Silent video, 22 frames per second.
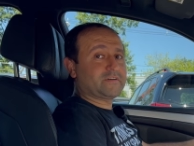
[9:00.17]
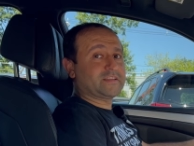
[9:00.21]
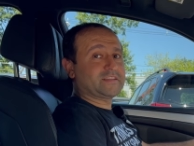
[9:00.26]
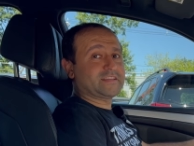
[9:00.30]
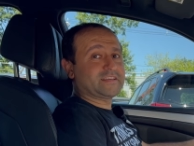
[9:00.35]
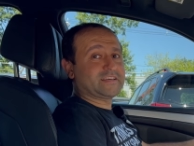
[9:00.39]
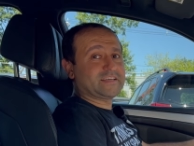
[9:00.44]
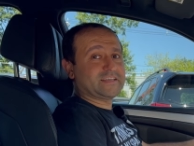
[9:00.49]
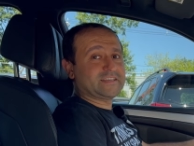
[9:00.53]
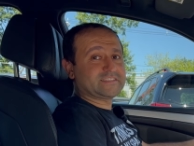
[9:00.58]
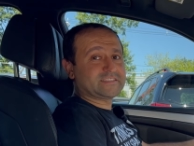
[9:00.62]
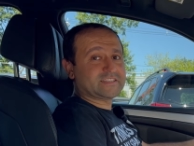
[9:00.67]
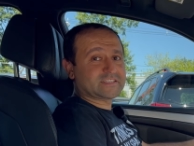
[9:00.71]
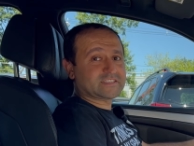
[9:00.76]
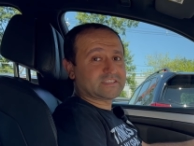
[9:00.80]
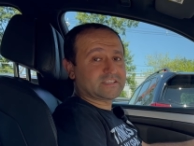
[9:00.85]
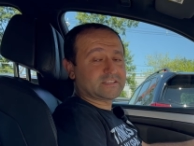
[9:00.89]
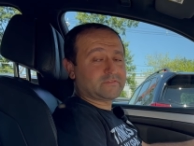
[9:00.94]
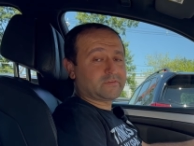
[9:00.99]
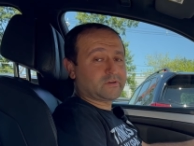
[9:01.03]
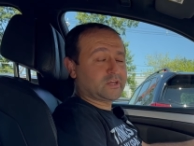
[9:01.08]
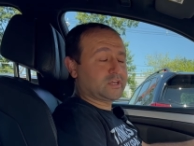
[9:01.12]
and the
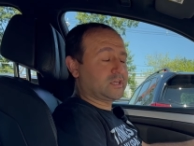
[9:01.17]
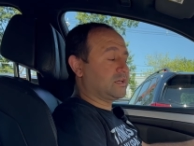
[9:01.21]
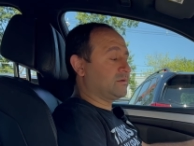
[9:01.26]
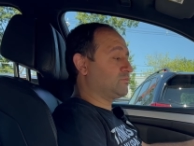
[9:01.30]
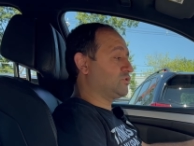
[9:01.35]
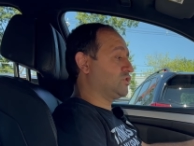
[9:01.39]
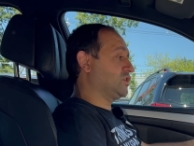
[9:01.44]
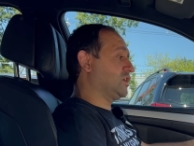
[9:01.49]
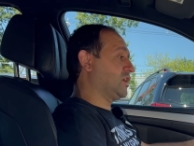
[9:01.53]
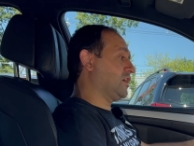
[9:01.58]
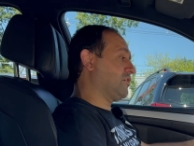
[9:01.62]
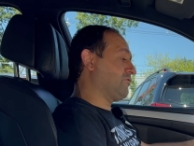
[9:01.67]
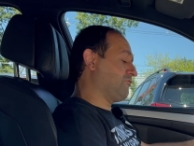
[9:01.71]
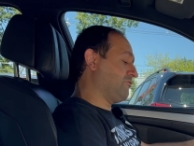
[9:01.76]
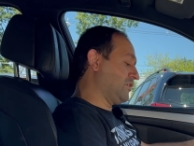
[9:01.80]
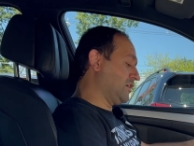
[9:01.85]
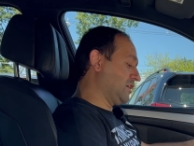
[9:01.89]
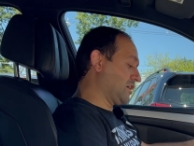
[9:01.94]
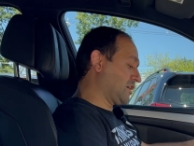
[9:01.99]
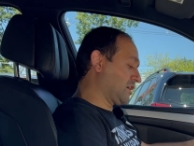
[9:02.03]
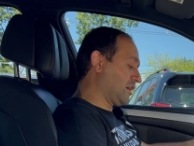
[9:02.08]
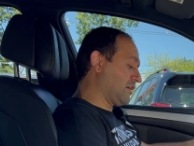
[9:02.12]
E63 AMG are
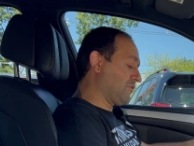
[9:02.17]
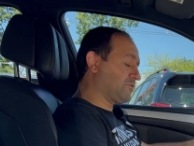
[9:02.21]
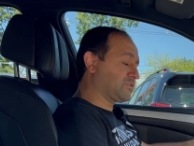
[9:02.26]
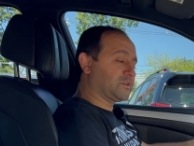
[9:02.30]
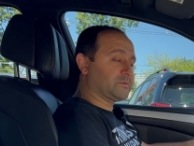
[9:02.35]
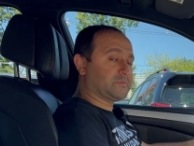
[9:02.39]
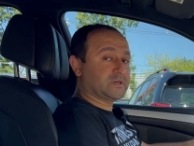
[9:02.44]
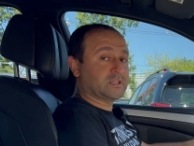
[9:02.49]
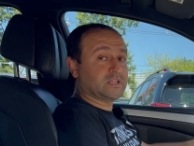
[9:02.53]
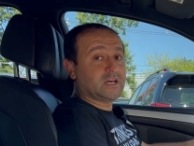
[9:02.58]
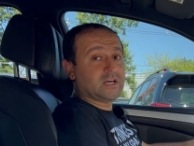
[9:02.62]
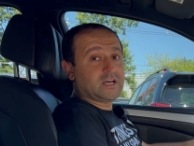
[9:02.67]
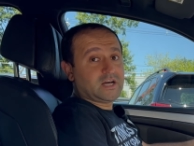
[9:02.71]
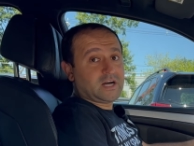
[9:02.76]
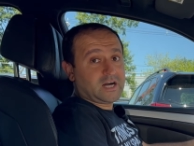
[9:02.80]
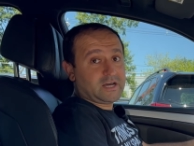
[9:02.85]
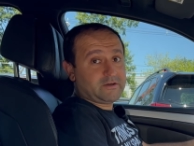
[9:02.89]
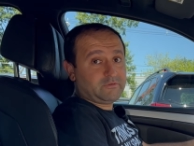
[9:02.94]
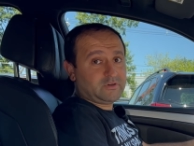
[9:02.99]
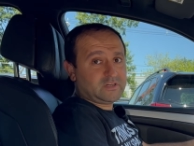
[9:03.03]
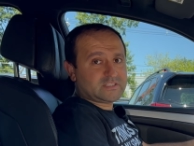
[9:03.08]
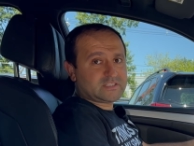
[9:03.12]
very comfortable.
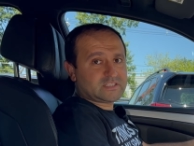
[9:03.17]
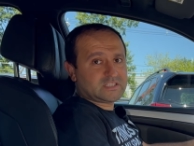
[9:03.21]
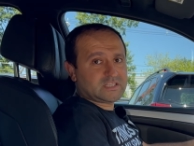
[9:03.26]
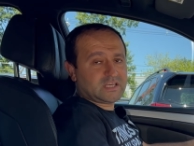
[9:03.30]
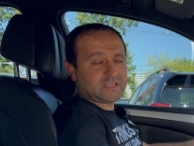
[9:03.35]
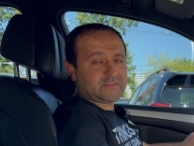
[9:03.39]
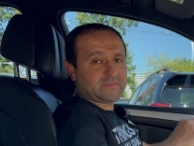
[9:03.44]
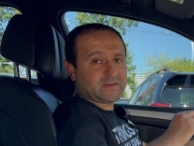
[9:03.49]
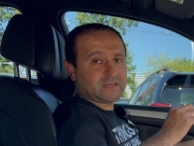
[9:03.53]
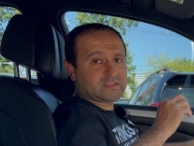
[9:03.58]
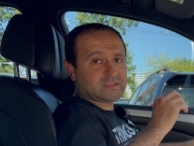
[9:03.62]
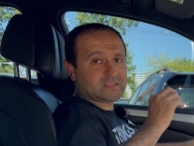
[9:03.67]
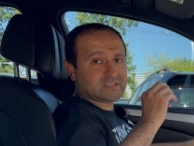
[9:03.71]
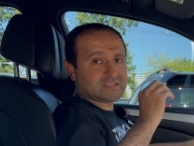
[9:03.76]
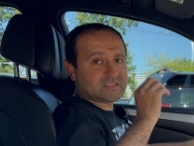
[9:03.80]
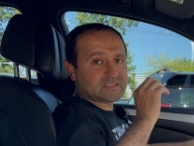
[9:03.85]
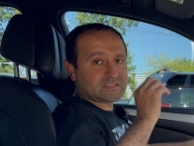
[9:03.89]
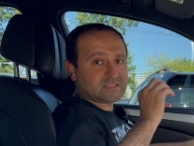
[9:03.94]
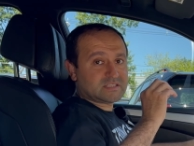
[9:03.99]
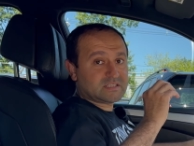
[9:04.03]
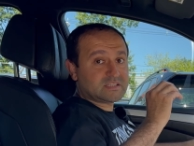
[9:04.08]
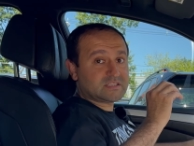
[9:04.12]
I want to say that the
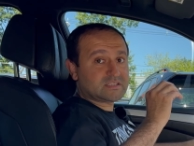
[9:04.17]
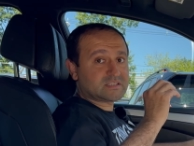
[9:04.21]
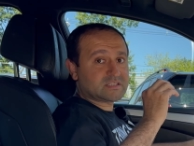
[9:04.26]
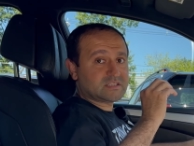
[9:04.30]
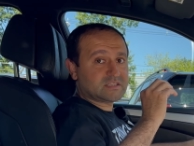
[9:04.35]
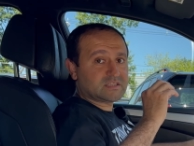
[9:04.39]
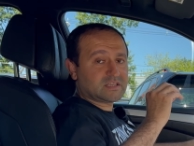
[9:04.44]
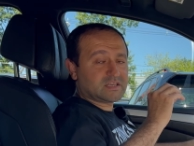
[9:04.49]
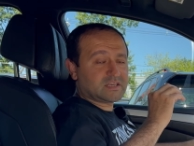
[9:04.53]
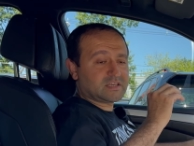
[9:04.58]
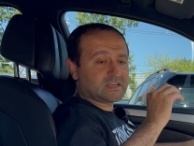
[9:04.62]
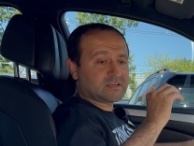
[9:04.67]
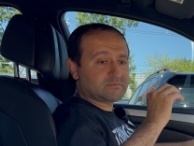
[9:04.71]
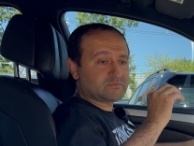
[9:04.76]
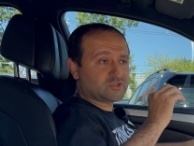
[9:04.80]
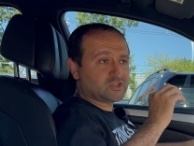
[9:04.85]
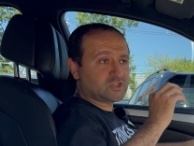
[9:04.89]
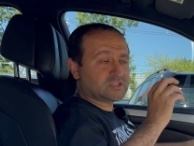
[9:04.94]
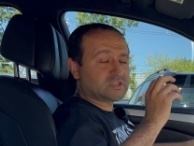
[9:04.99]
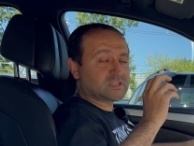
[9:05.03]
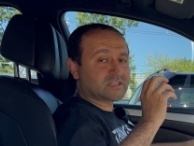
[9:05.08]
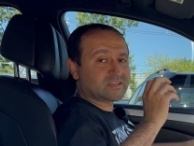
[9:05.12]
seats in the
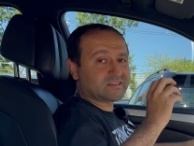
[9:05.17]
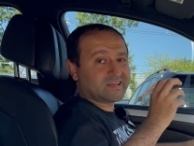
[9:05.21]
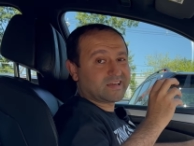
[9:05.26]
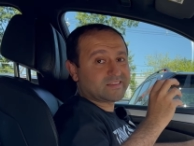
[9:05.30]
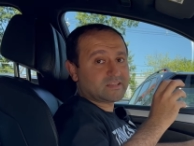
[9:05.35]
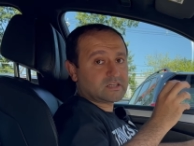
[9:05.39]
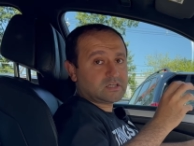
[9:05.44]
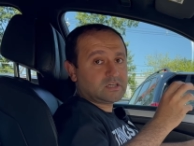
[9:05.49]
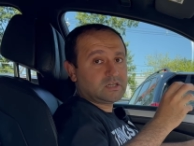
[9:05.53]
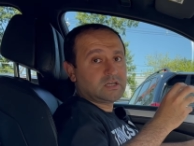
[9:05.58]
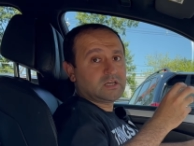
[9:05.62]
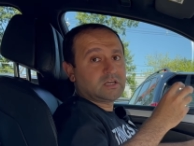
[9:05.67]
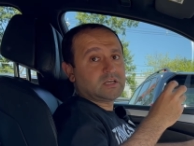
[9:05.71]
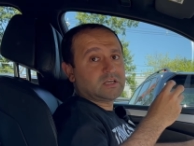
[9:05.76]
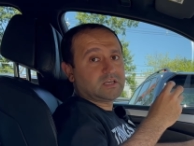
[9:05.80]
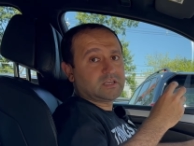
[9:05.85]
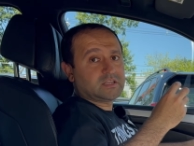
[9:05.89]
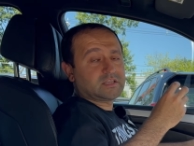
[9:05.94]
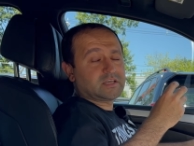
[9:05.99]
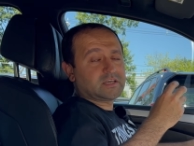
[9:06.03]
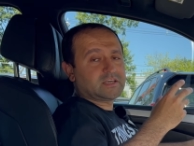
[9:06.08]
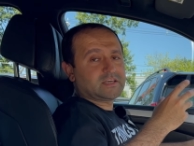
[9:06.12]
AMG, the leather
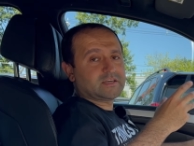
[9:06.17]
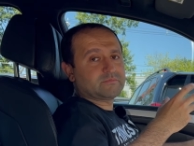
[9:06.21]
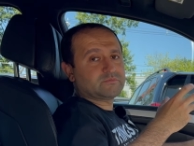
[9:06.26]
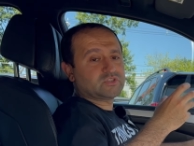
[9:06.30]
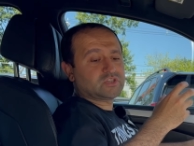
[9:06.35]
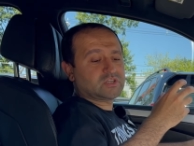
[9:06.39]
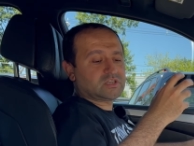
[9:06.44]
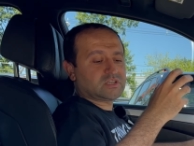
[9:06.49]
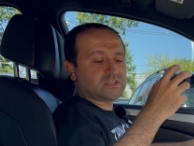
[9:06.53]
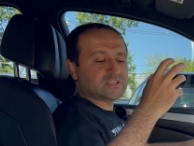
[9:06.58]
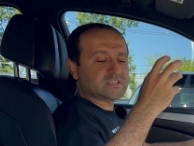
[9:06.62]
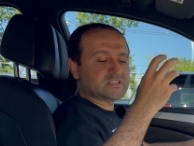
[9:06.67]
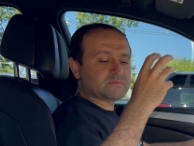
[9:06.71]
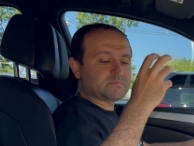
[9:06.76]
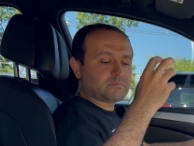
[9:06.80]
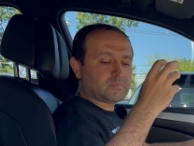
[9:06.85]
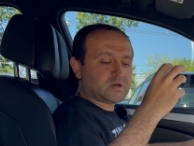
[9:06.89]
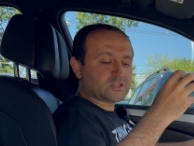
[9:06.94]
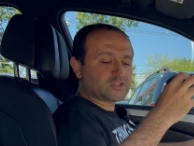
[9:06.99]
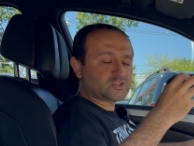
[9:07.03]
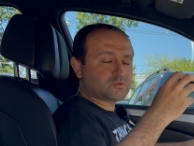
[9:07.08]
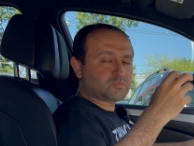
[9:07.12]
in the AMG is
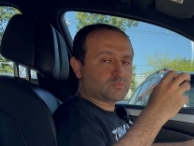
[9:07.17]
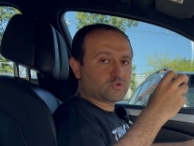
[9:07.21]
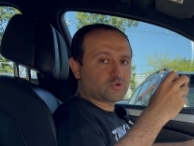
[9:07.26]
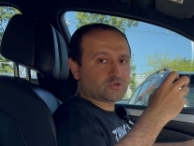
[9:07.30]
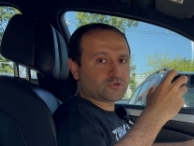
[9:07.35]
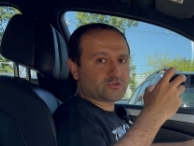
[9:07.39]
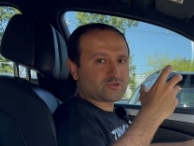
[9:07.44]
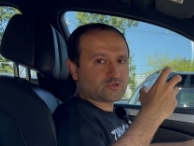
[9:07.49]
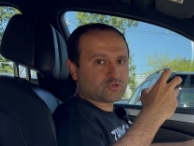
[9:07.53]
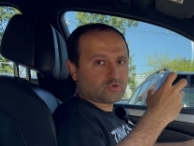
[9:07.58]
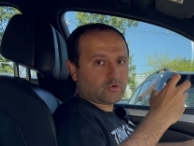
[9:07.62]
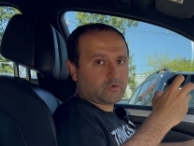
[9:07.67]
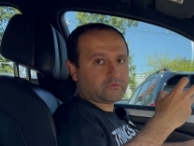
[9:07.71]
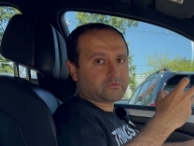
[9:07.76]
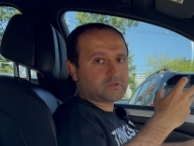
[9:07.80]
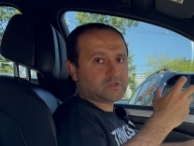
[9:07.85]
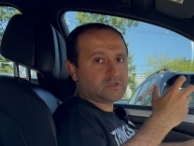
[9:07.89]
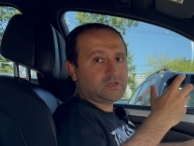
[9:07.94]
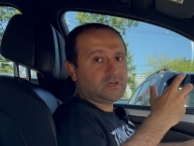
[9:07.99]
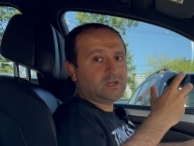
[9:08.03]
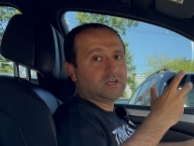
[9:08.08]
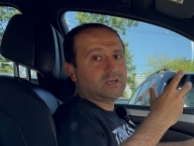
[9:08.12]
much more
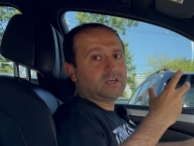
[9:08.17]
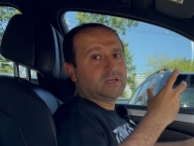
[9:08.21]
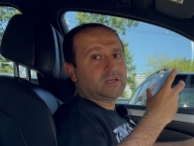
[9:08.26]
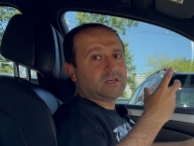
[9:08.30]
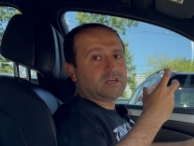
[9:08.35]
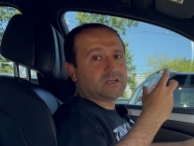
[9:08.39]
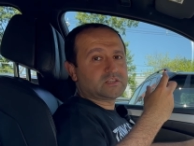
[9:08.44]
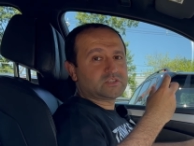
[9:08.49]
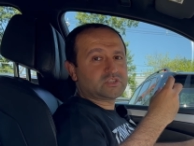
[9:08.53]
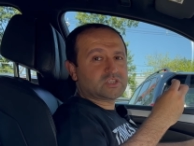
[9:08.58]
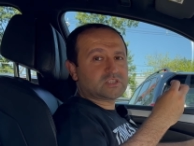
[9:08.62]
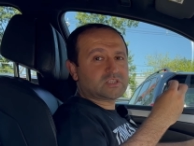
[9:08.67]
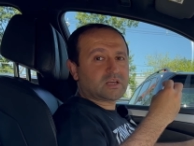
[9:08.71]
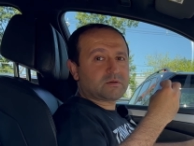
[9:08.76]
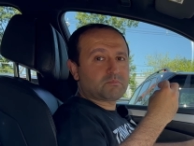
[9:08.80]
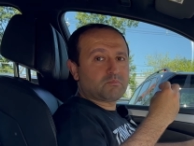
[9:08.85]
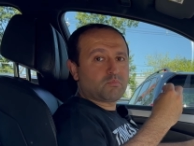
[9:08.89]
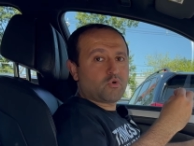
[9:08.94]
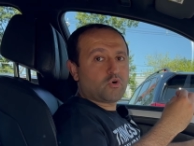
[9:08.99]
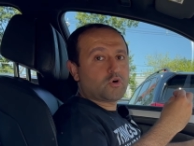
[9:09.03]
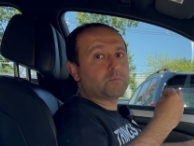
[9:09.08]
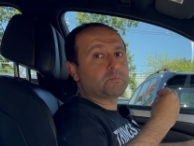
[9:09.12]
softer and just like
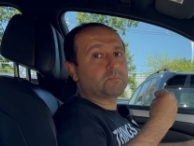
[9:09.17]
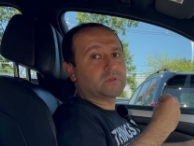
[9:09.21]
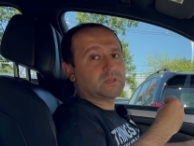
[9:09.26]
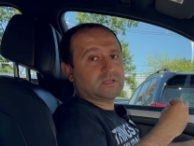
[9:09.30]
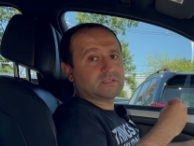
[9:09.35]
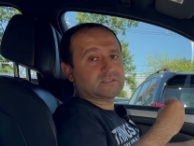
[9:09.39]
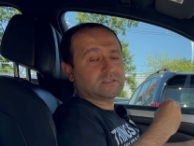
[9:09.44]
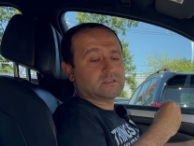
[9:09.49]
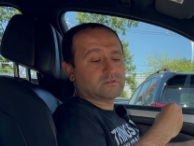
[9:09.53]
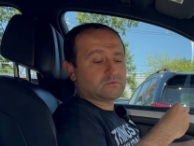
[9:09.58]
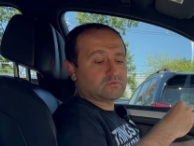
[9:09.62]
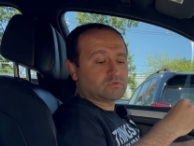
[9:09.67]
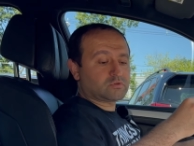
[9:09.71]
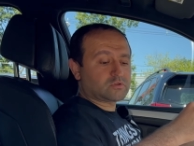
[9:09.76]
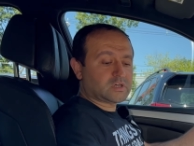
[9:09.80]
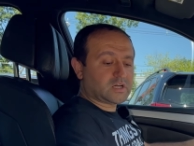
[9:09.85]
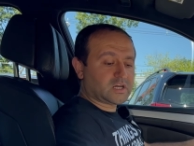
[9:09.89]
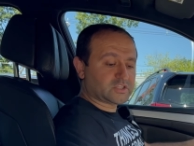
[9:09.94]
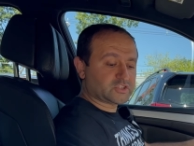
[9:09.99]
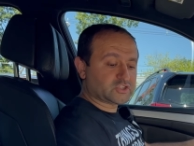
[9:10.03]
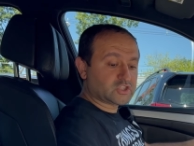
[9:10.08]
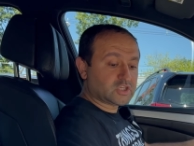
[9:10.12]
more pleasant to
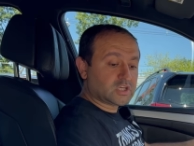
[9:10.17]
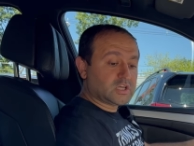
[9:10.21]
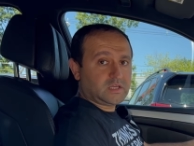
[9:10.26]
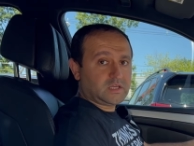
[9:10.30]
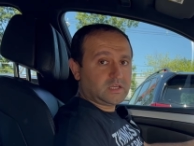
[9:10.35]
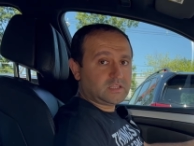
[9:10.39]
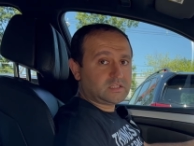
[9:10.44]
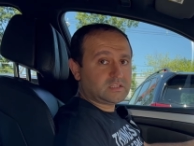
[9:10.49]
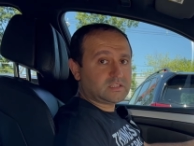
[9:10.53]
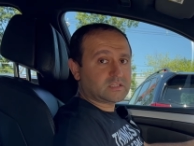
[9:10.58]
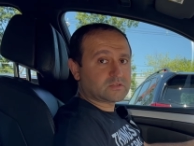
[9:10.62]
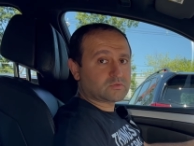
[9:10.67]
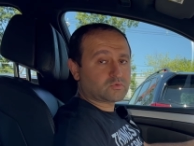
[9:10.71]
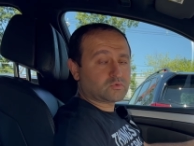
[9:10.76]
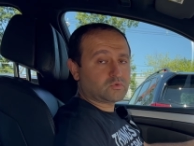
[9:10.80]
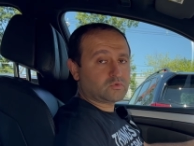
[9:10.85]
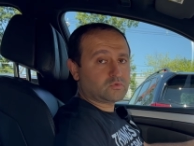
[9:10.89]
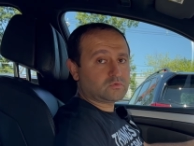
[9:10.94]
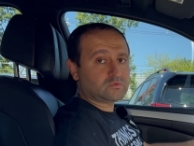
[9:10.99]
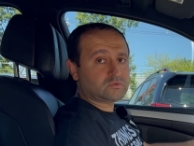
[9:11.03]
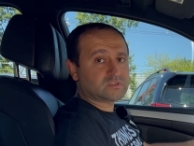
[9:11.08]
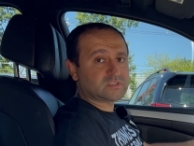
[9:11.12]
touch. Heated and
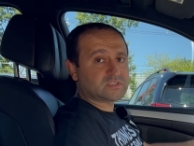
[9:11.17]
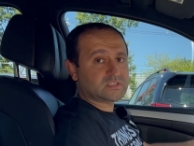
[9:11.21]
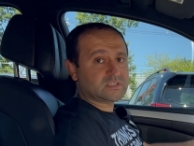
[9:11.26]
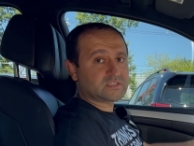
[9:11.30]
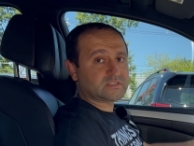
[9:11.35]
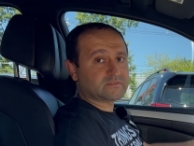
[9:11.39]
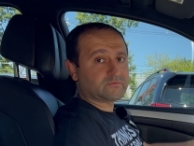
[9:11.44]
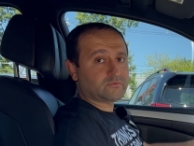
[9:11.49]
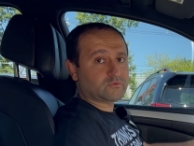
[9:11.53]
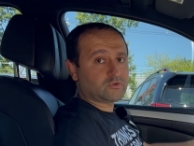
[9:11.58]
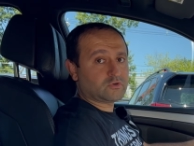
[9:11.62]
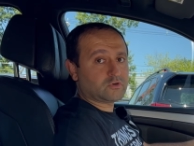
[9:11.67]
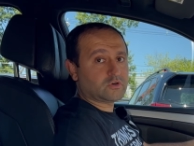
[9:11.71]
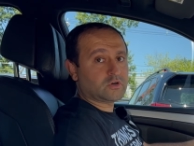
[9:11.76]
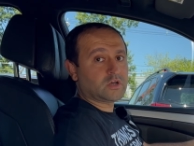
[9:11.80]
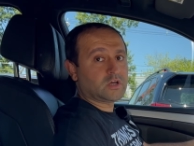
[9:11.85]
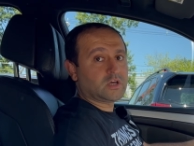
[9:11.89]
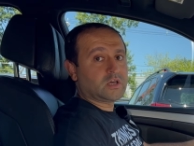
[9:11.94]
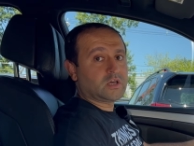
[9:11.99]
cooled seats were